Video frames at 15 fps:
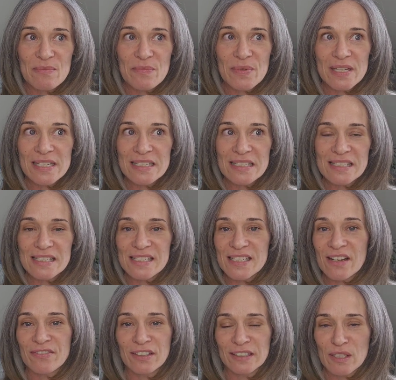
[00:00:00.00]
is
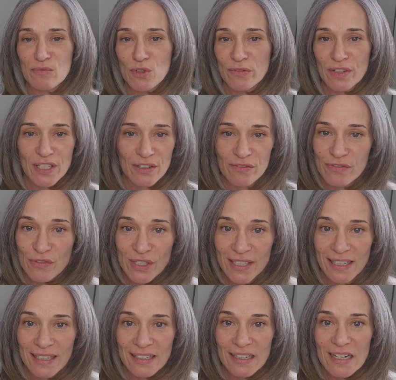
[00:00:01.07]
definitely moving and
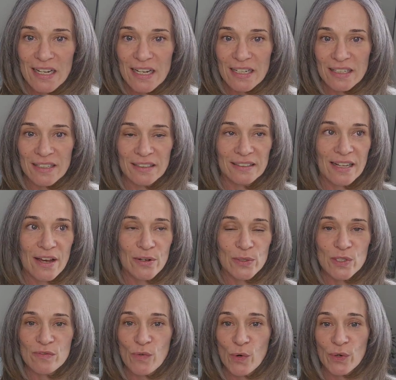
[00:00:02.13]
freeing. It allows
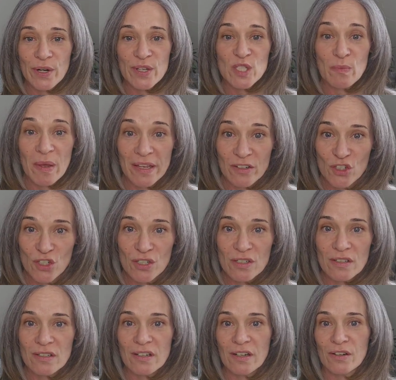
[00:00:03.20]
for
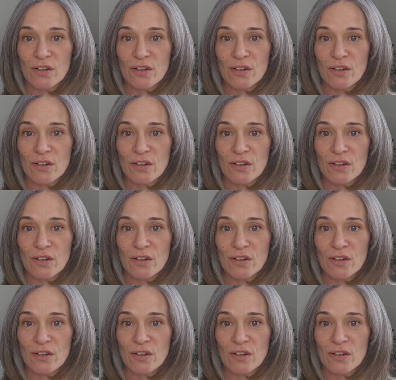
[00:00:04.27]
expansion and